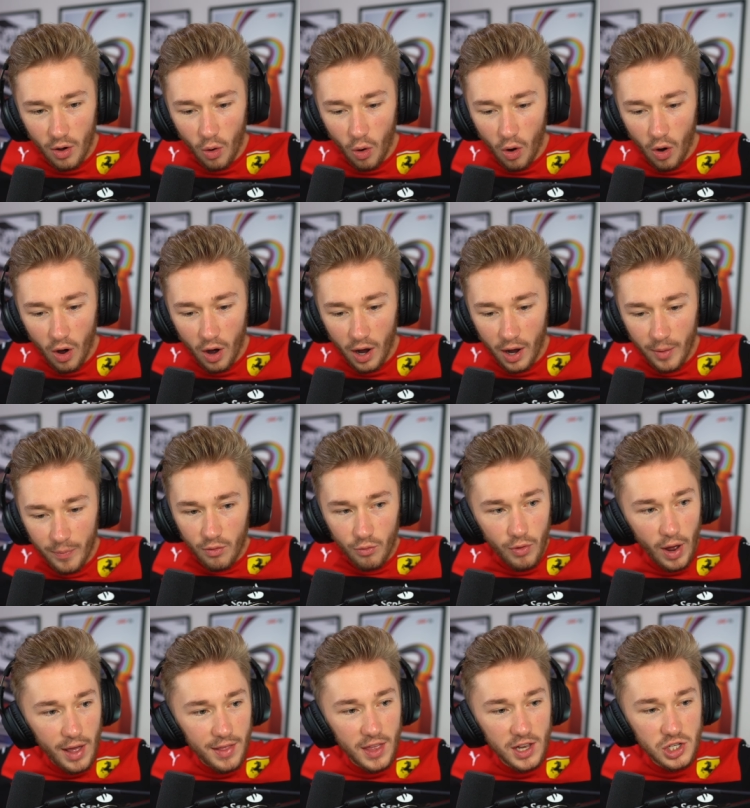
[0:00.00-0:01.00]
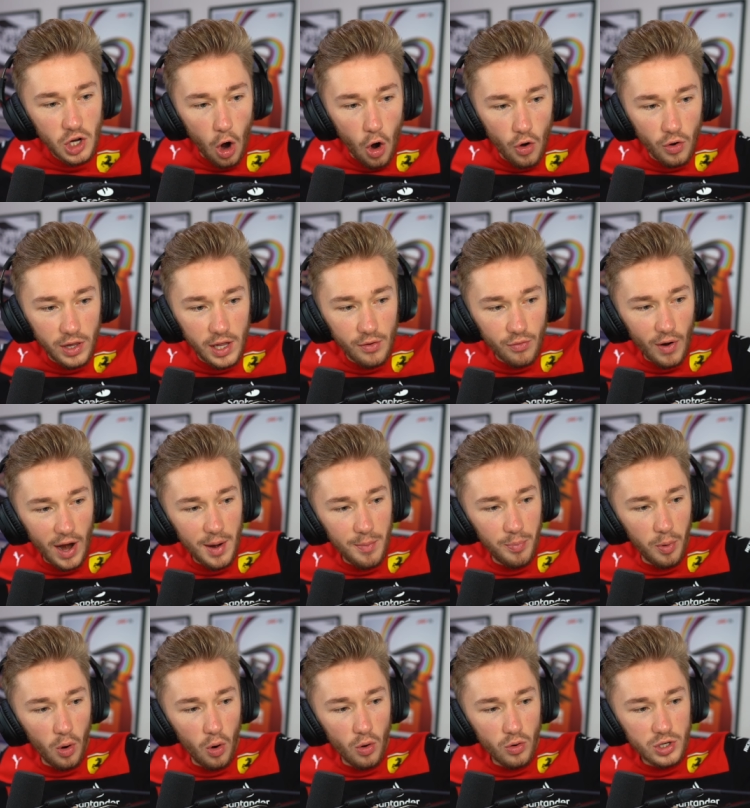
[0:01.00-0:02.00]
or there's only Red
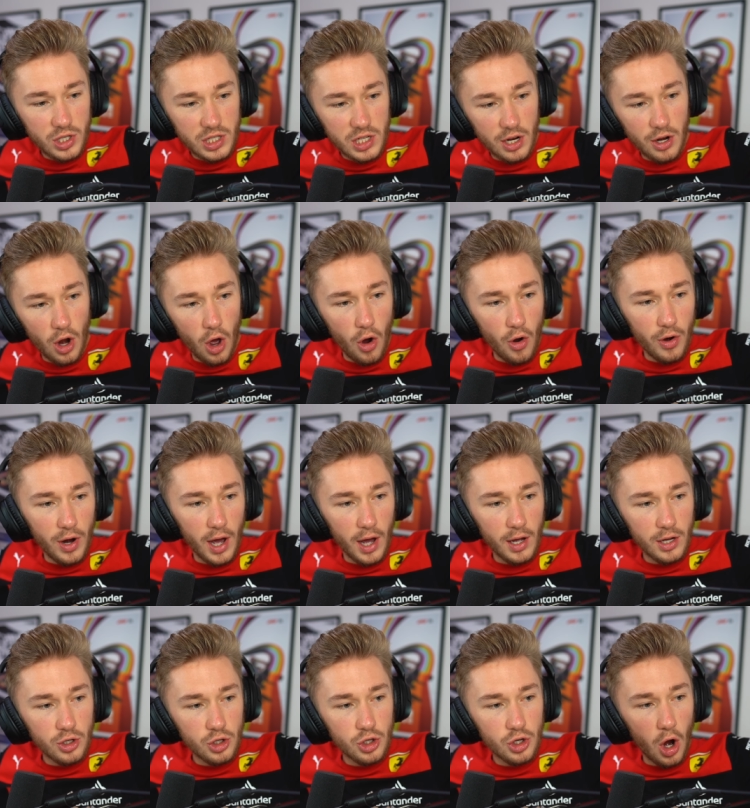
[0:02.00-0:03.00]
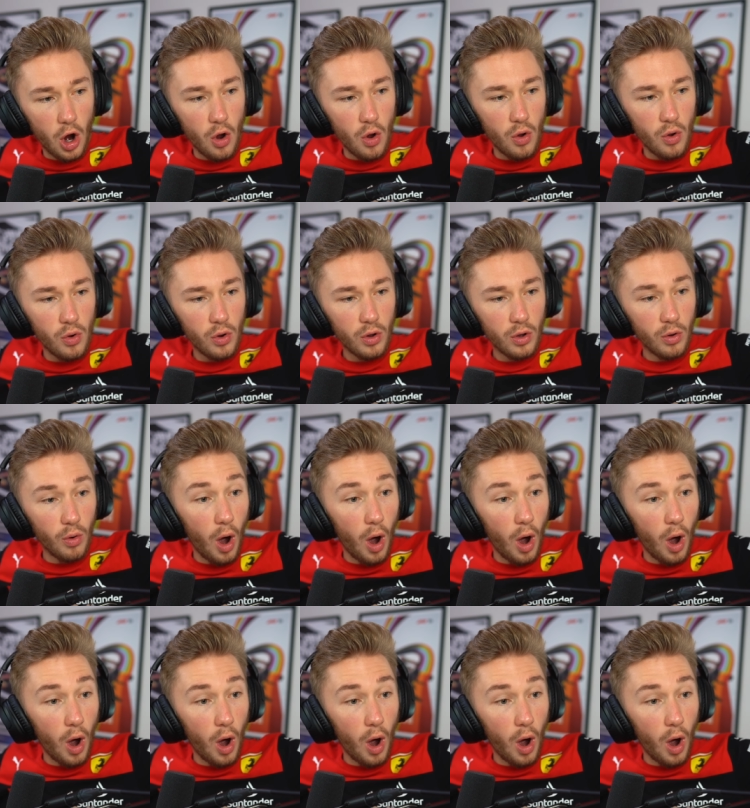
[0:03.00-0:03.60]
Bull, Tsunoda, Zhou.